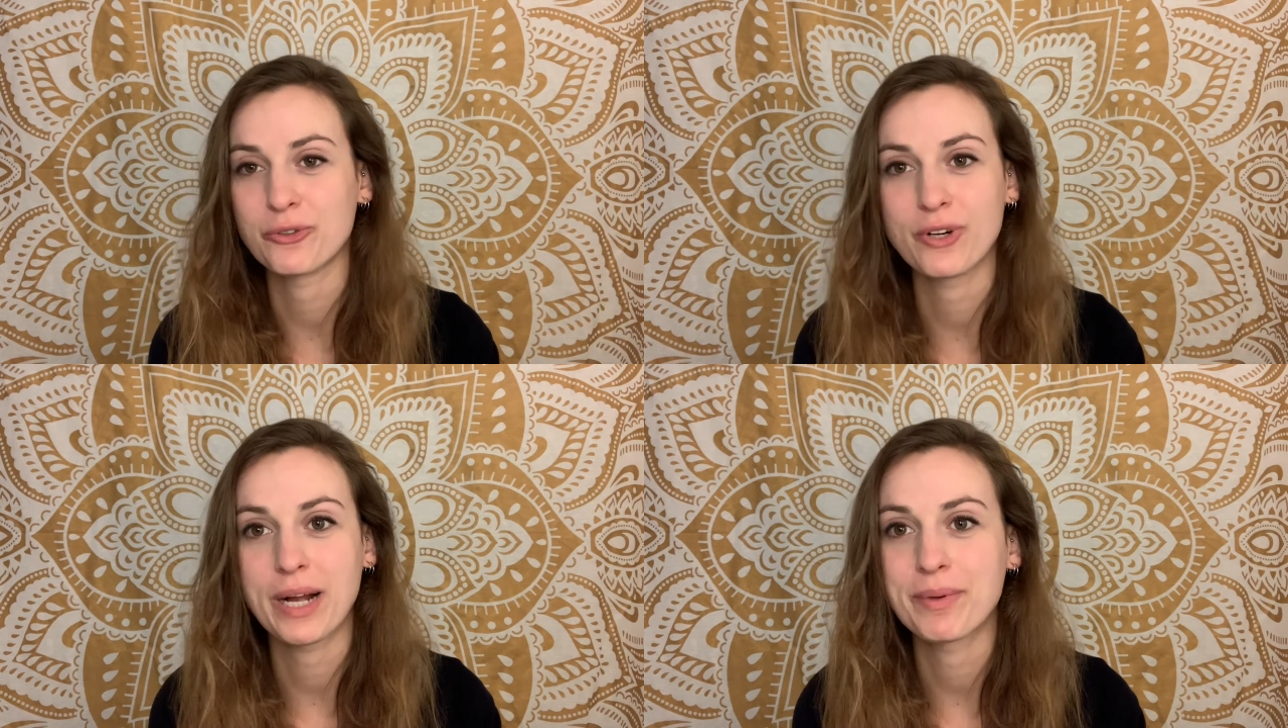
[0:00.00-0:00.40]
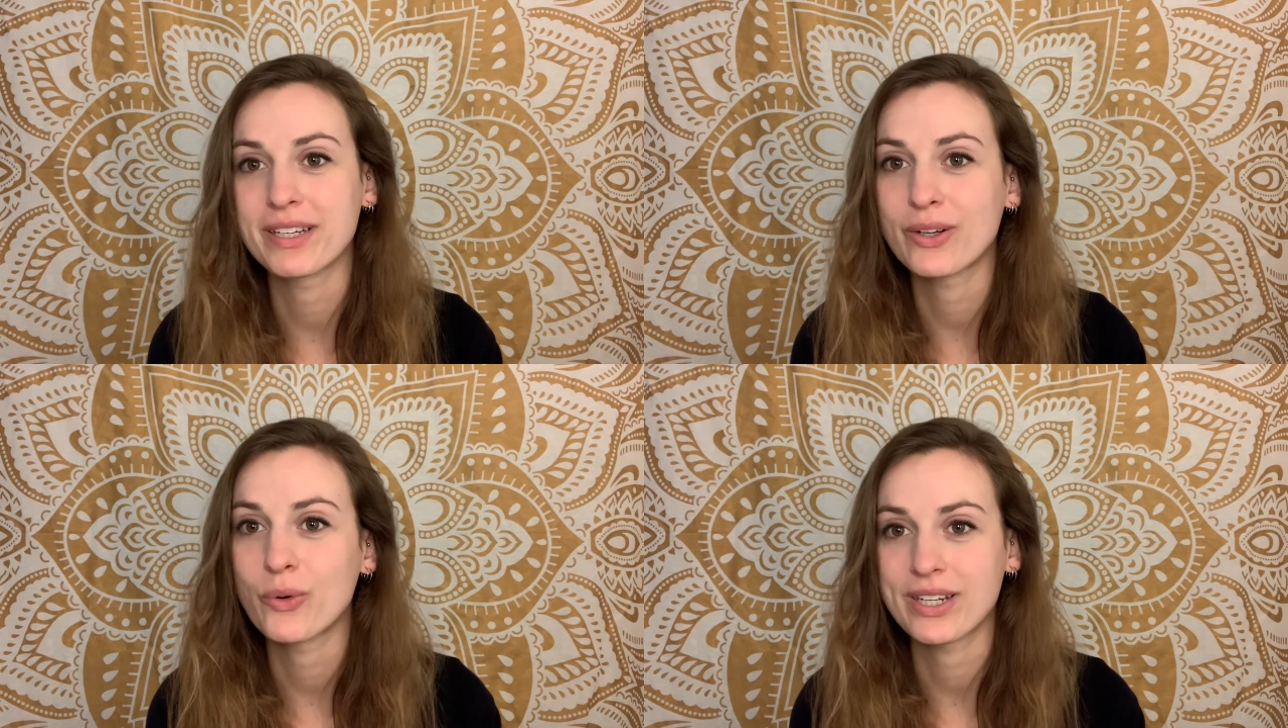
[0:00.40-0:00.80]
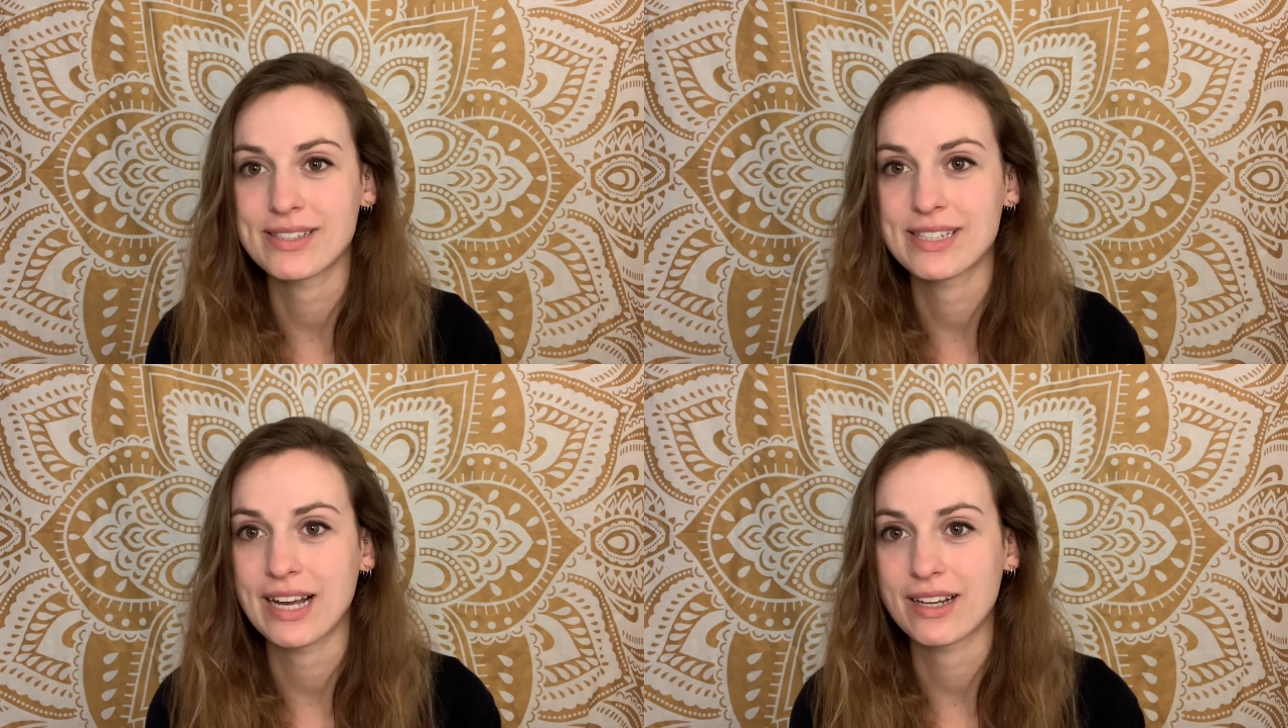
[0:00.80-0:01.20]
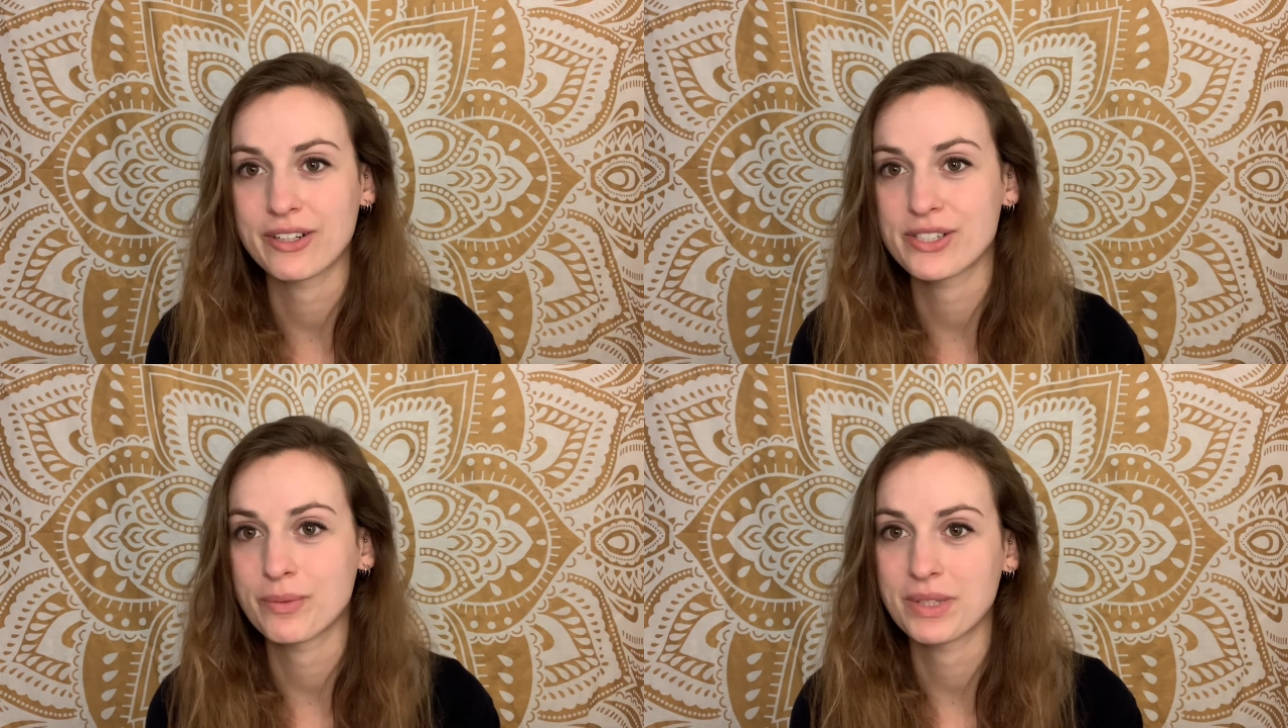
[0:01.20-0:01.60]
grabbing a quick snack
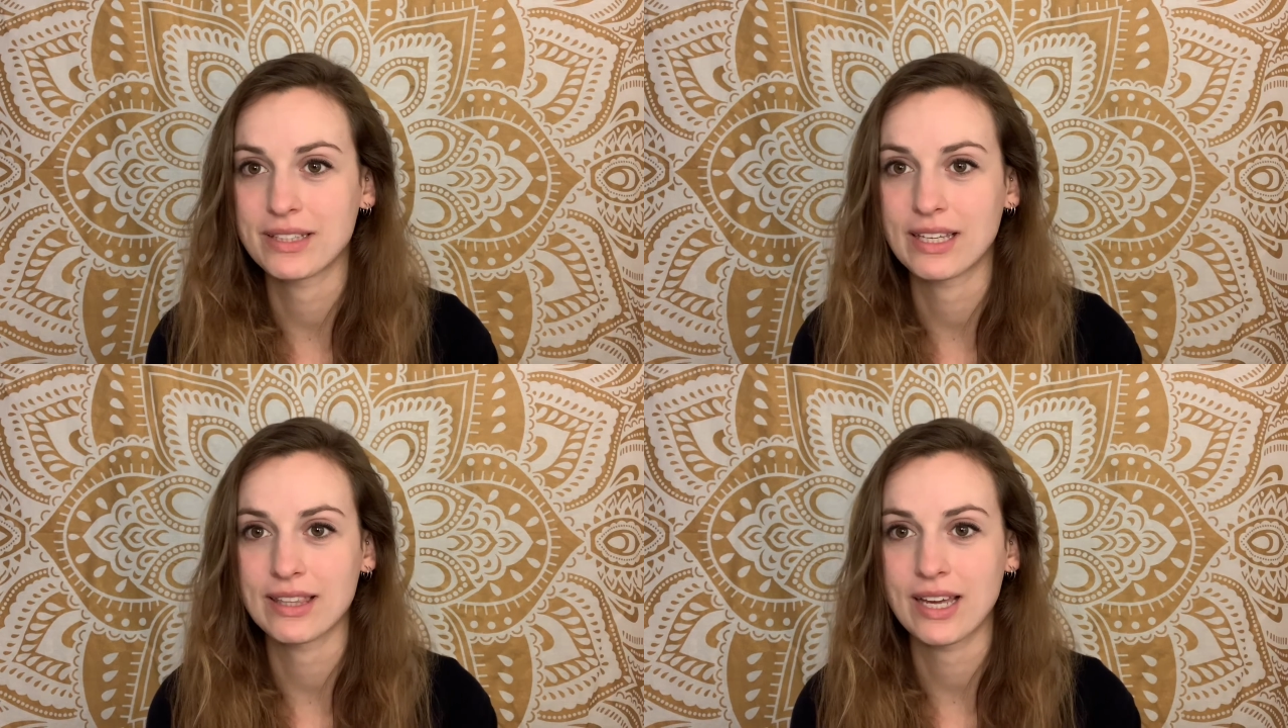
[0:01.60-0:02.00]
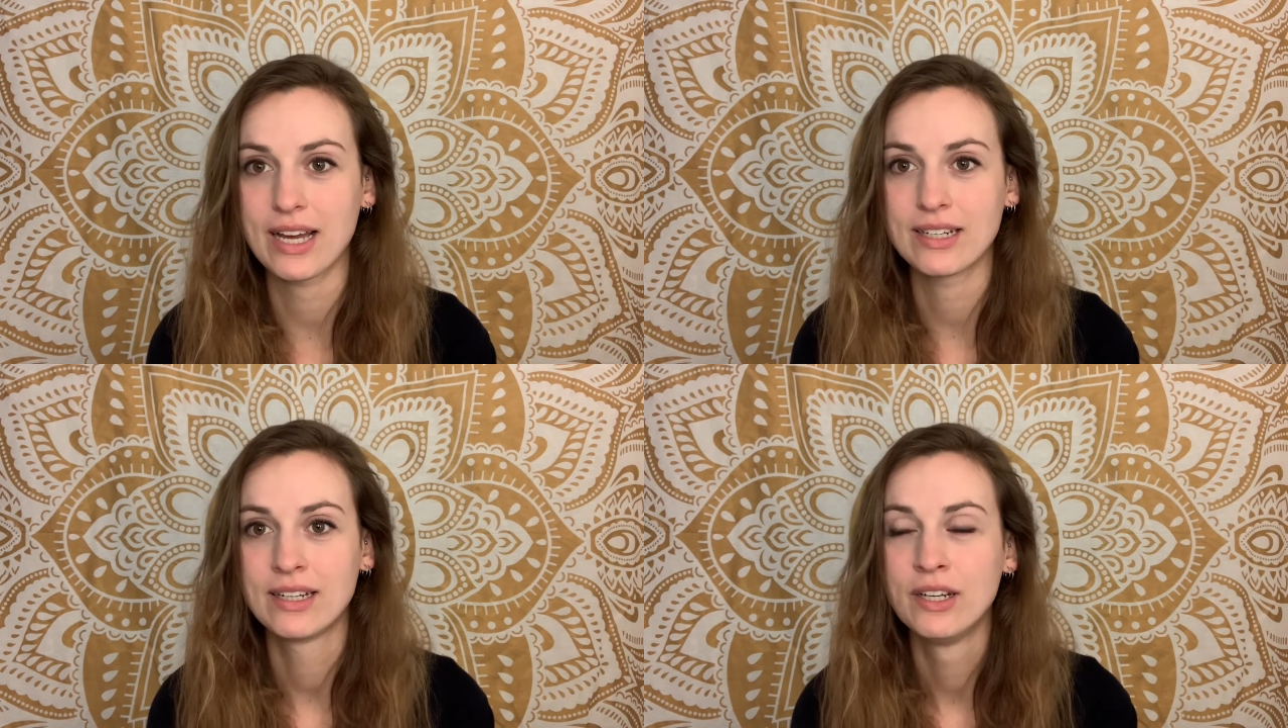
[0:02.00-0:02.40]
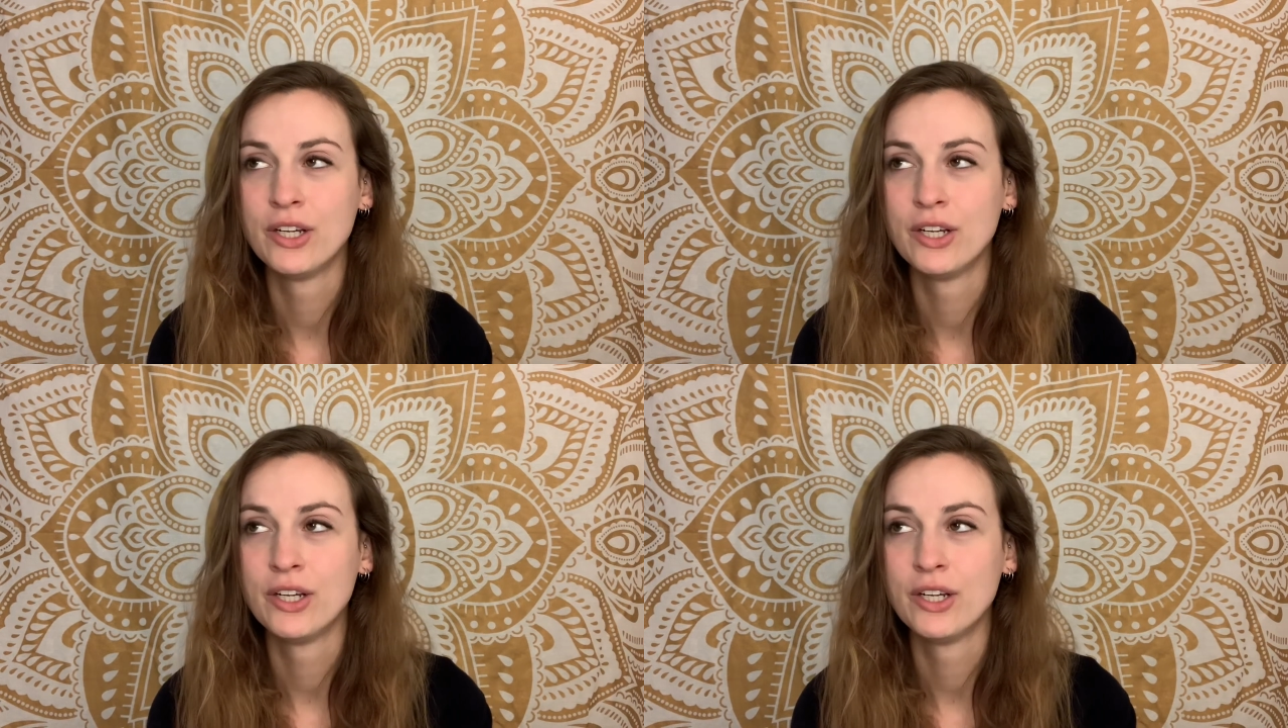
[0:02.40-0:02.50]
or something like that.